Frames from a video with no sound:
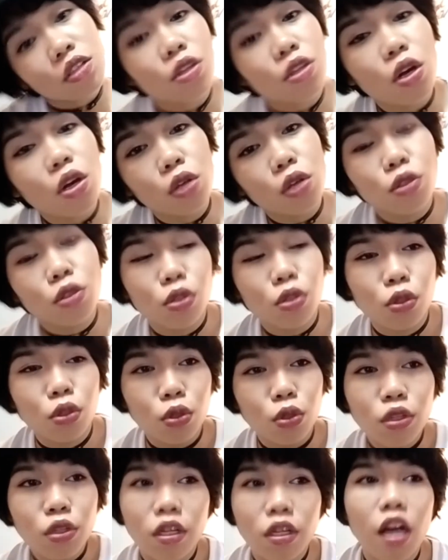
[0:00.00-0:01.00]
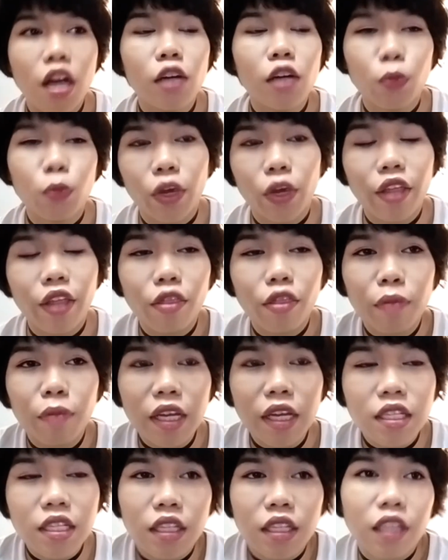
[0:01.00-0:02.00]
mean. So to start with,
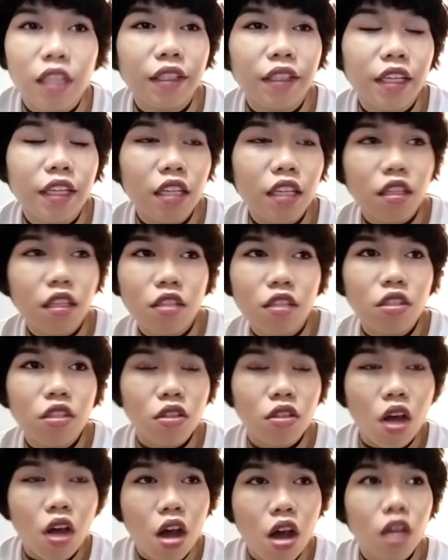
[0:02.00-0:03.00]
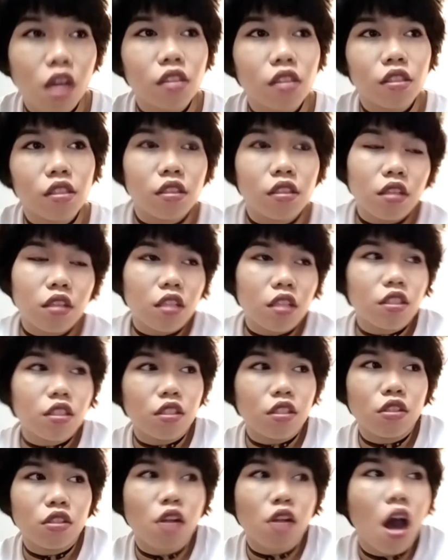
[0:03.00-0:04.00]
basically the song
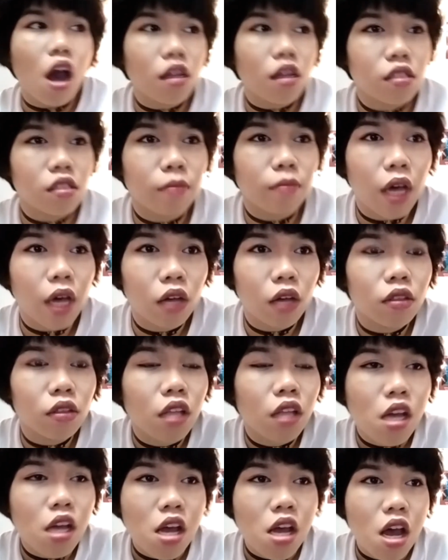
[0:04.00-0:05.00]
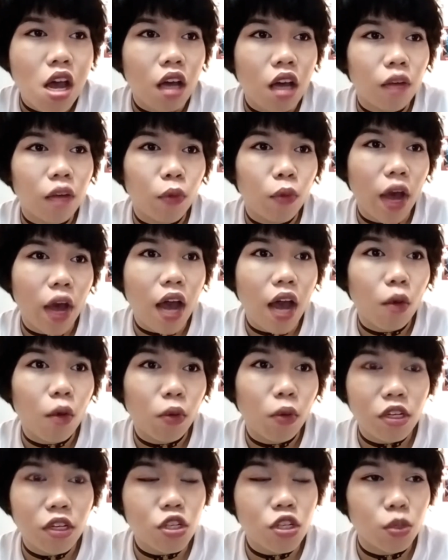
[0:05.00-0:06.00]
just talks about how
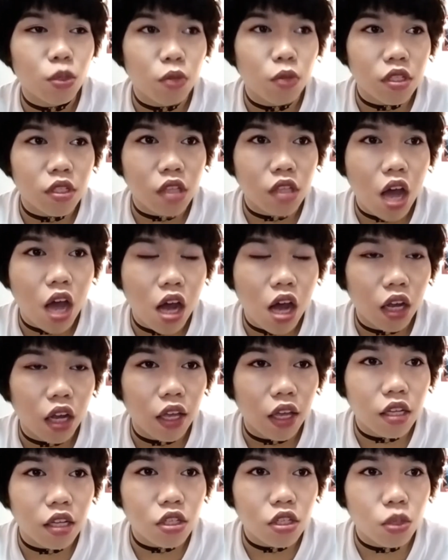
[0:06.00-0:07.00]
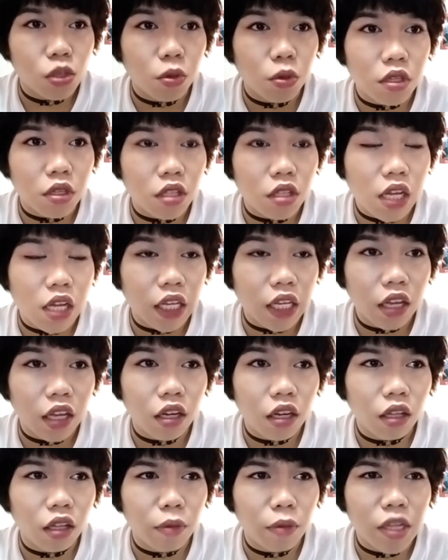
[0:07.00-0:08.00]
when she was young and she was
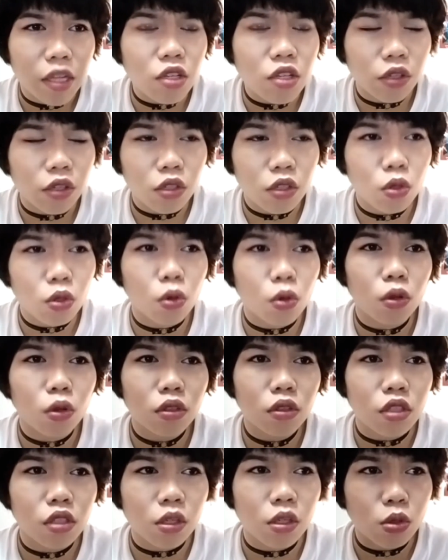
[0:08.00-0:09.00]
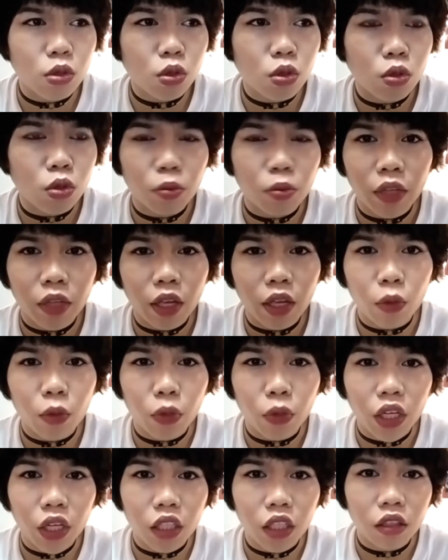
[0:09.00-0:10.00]
in elementary school, she used to play
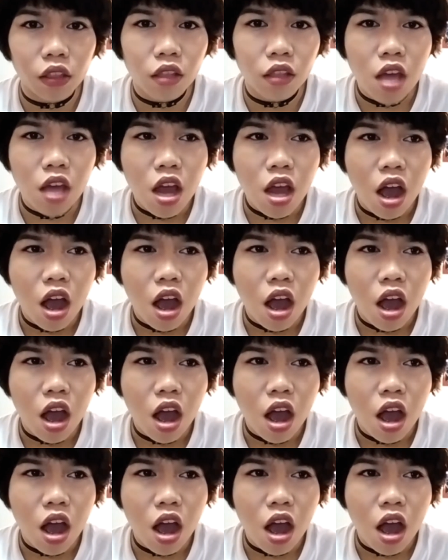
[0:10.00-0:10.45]
with